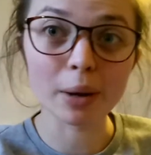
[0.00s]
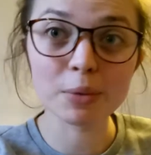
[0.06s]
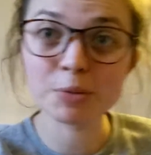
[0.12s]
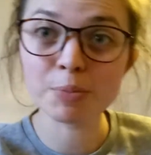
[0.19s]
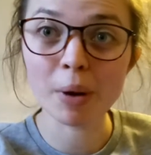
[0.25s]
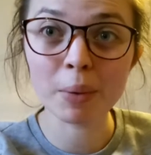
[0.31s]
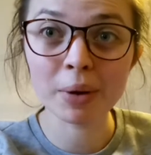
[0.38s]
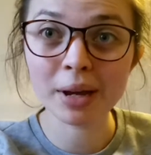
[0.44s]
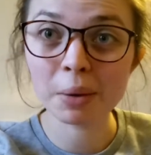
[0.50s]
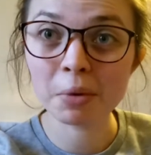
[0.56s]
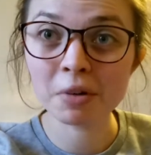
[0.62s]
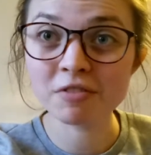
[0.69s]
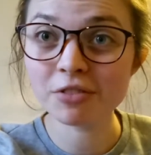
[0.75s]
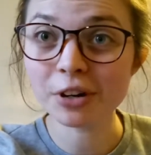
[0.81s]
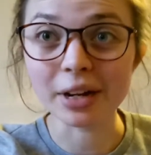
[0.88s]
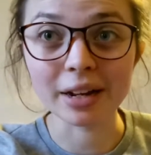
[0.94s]
It was buy one, get one
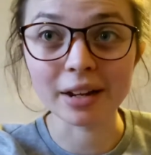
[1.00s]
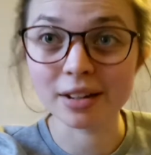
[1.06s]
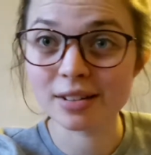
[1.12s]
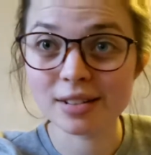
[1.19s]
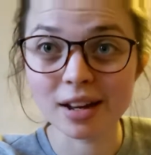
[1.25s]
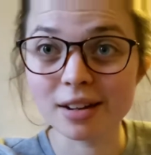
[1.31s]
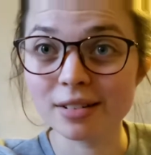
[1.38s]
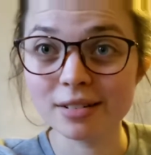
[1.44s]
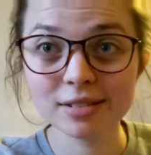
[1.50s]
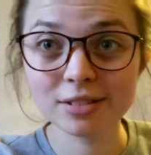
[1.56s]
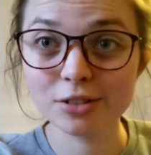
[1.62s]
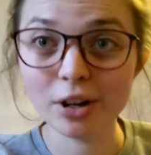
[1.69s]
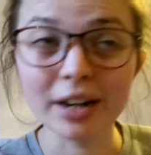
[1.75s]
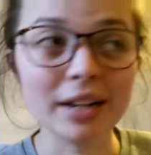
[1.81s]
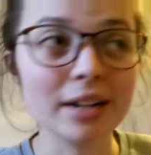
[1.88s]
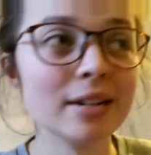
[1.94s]
free, so
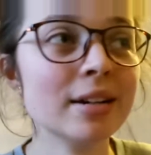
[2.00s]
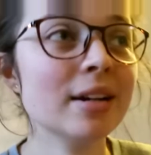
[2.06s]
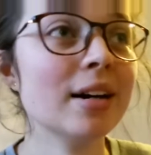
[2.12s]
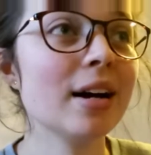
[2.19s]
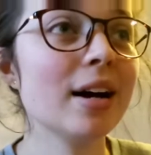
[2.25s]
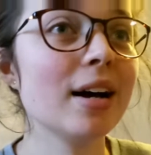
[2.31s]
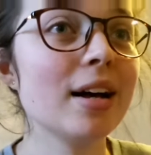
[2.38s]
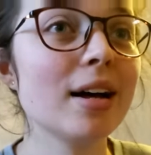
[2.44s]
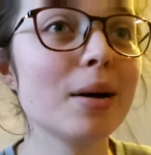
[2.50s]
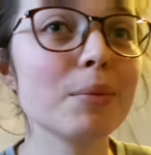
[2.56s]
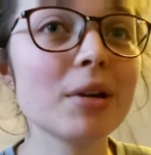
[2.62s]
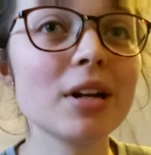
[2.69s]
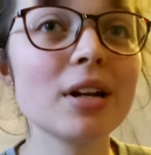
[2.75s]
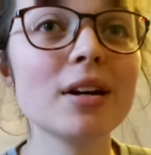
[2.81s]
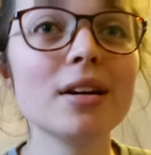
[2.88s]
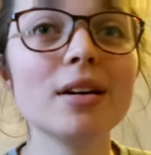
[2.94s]
great. I'm
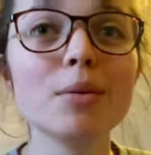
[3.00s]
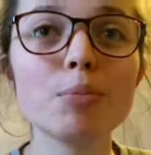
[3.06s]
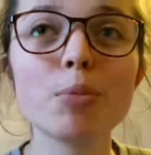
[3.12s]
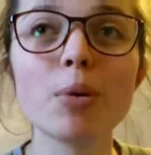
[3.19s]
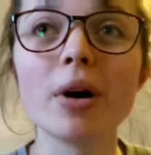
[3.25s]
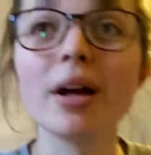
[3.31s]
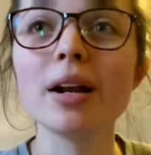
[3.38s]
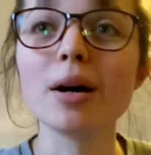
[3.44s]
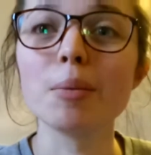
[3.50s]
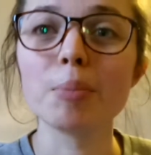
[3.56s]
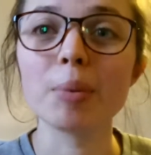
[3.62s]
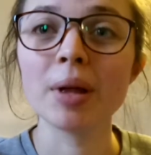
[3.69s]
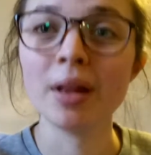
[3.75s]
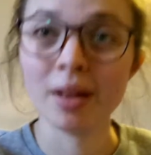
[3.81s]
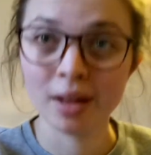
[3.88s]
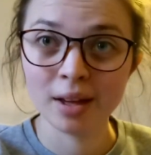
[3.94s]
going to brighten up
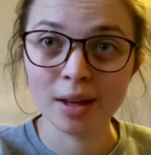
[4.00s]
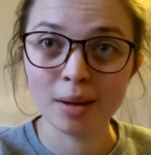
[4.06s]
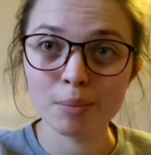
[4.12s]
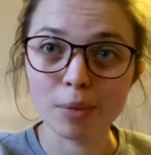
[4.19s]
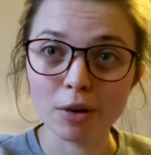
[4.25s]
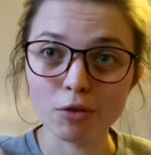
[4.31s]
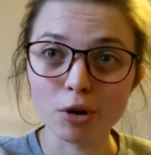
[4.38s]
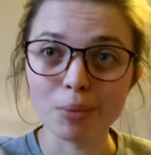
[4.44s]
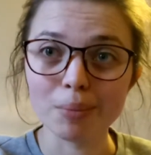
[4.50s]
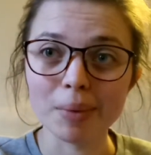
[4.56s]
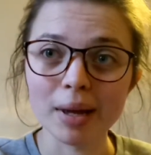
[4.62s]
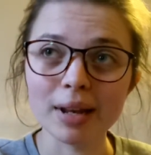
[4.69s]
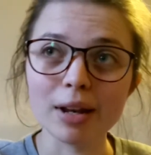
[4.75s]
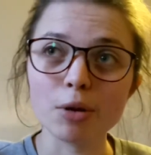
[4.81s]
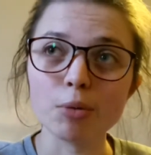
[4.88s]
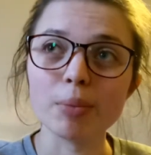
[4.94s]
my room
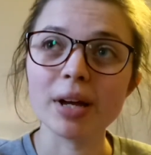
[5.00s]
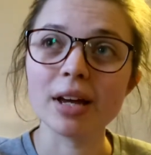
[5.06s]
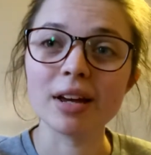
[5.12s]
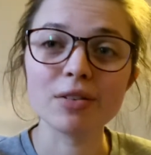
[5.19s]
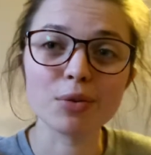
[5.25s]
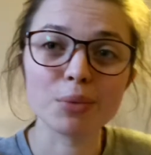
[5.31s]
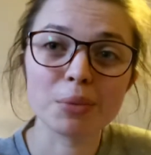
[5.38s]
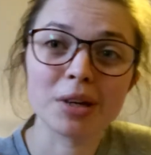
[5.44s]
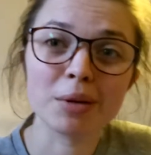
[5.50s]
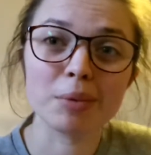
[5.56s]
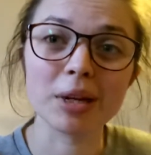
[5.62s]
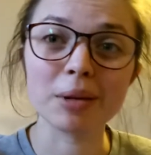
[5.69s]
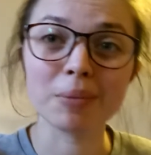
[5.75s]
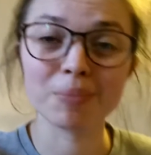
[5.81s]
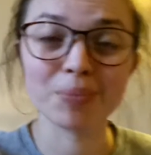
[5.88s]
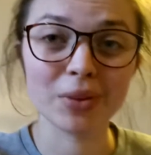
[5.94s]
a little bit. If I'm going to
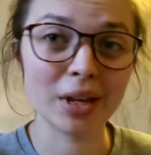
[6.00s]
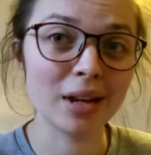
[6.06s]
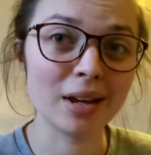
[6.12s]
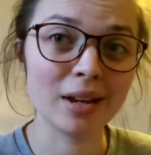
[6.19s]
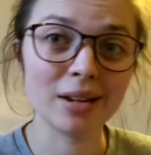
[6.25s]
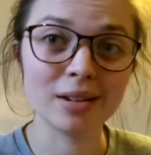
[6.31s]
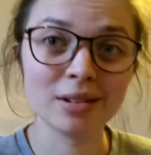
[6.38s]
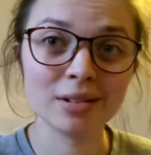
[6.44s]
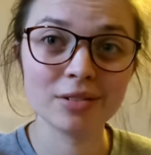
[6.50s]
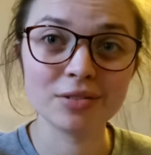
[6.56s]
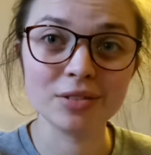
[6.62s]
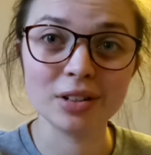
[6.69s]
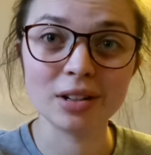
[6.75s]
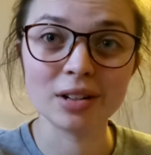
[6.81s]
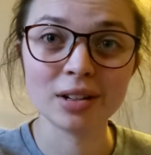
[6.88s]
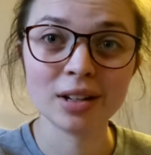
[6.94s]
be here
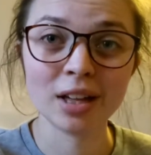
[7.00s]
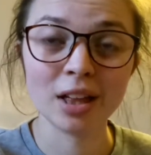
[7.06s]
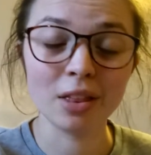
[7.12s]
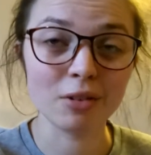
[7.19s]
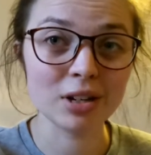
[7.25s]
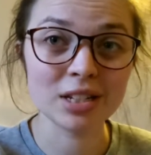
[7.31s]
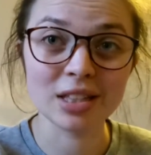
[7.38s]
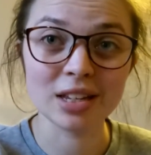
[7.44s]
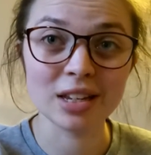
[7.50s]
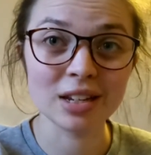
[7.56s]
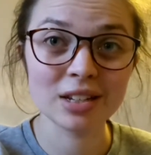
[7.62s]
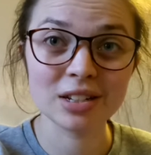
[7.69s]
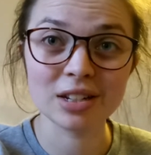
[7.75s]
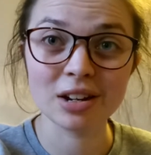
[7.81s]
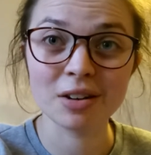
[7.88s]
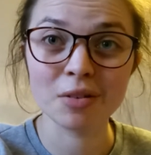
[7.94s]
for the rest of
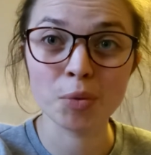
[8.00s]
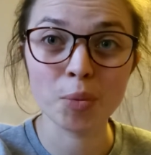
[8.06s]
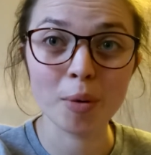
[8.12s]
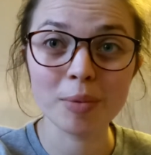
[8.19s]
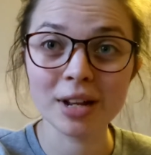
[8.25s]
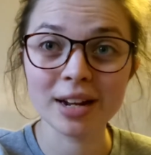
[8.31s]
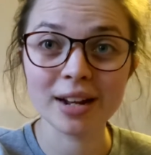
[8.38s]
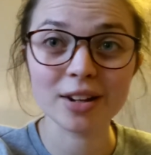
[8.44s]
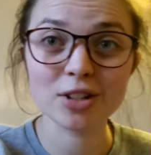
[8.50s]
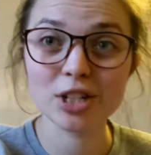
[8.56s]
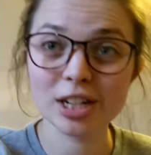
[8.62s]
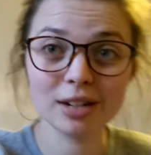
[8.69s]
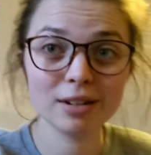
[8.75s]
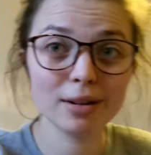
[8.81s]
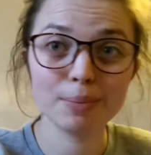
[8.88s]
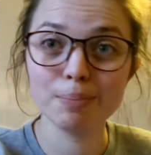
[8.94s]
this year and probably next
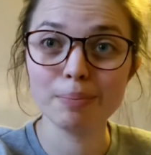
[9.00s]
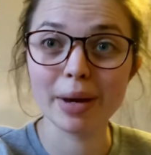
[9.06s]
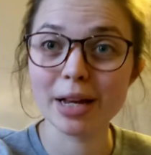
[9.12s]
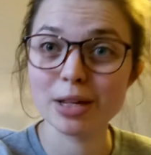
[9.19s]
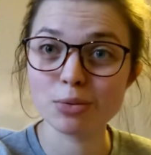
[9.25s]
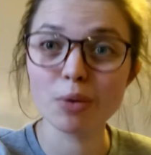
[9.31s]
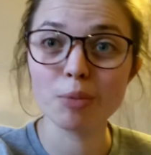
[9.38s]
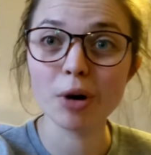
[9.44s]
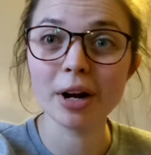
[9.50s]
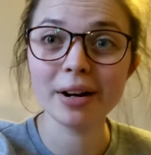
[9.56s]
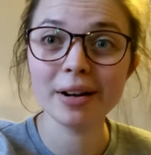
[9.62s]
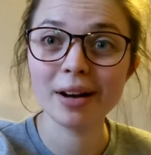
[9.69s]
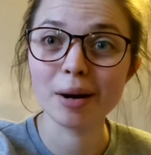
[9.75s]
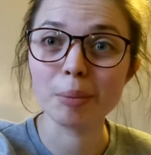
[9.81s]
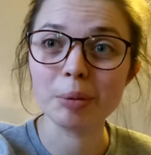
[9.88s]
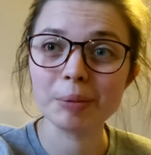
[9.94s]
year, I may as well
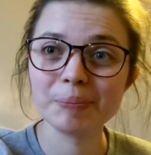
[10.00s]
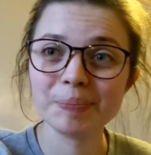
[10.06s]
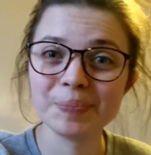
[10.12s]
brighten up.